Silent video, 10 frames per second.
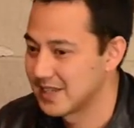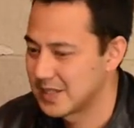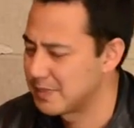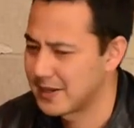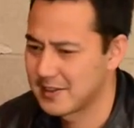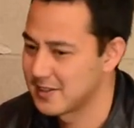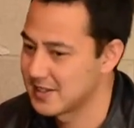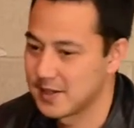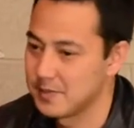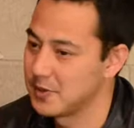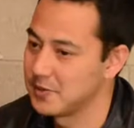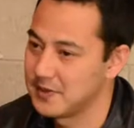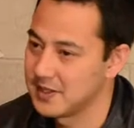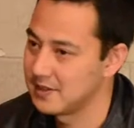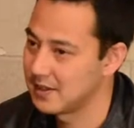as part of this hypno
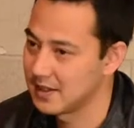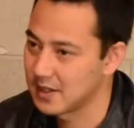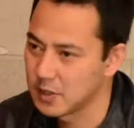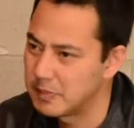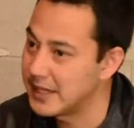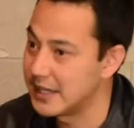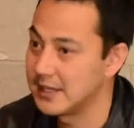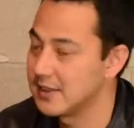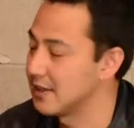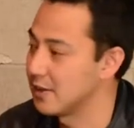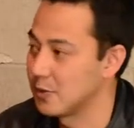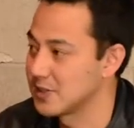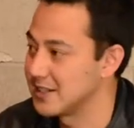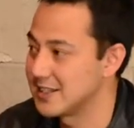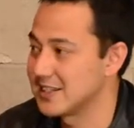feed thing. It could be anything. It
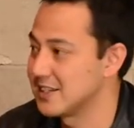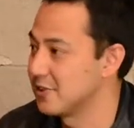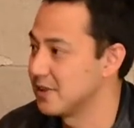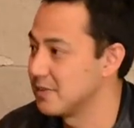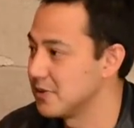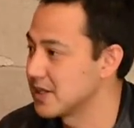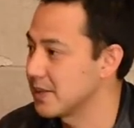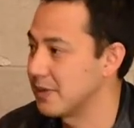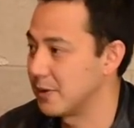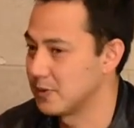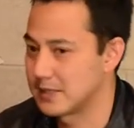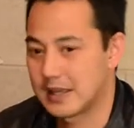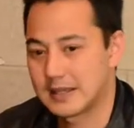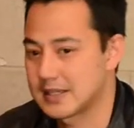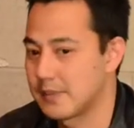wasn't necessarily music, but it was
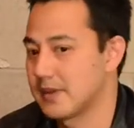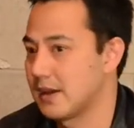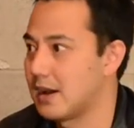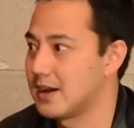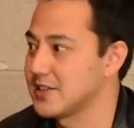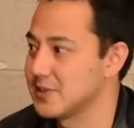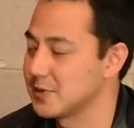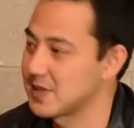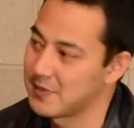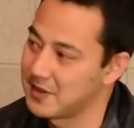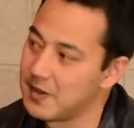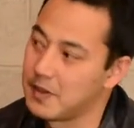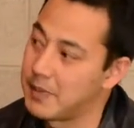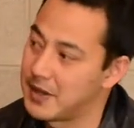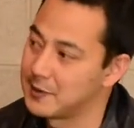like something arty or something that the
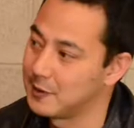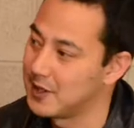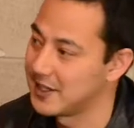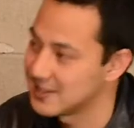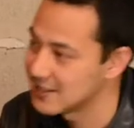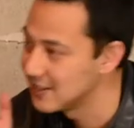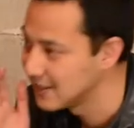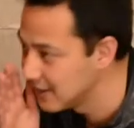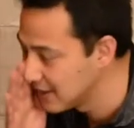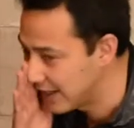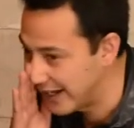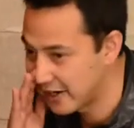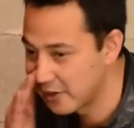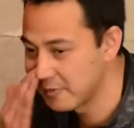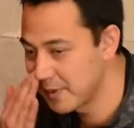band liked. And
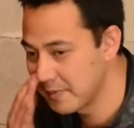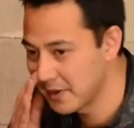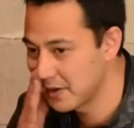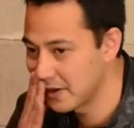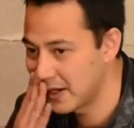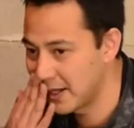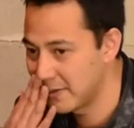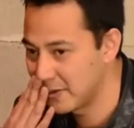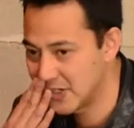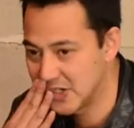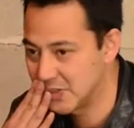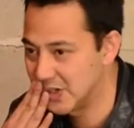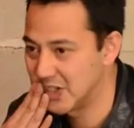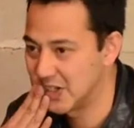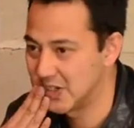I remember it was just
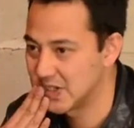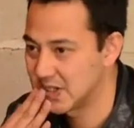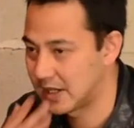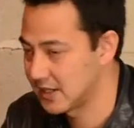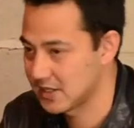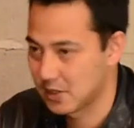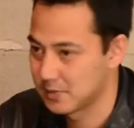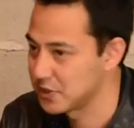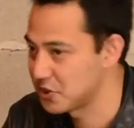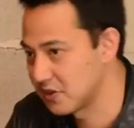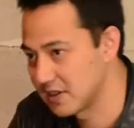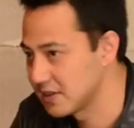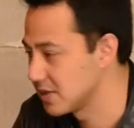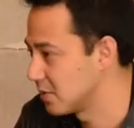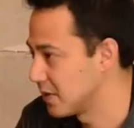one of those, I guess, competition
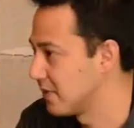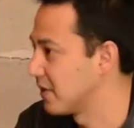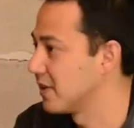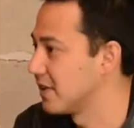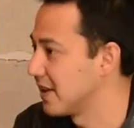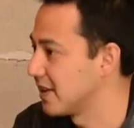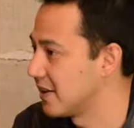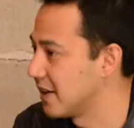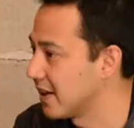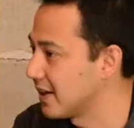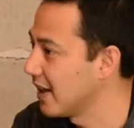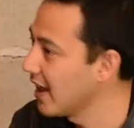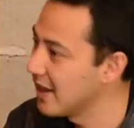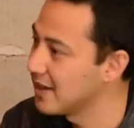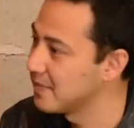things or whatever, that they're like,
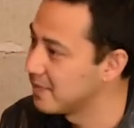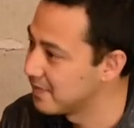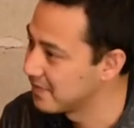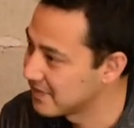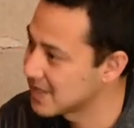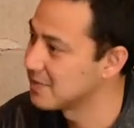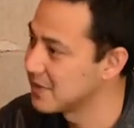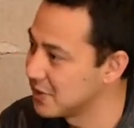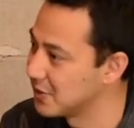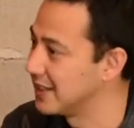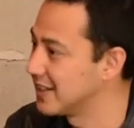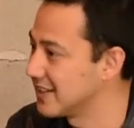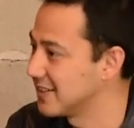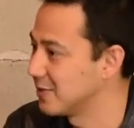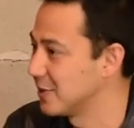hey, submit your link.
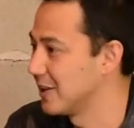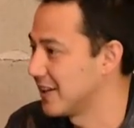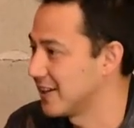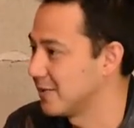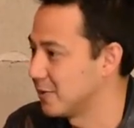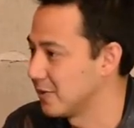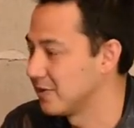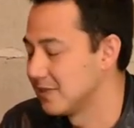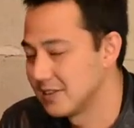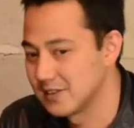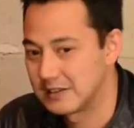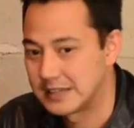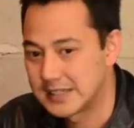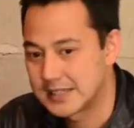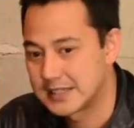If we like it, we'll do
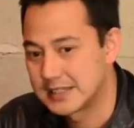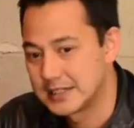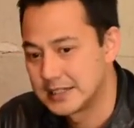this.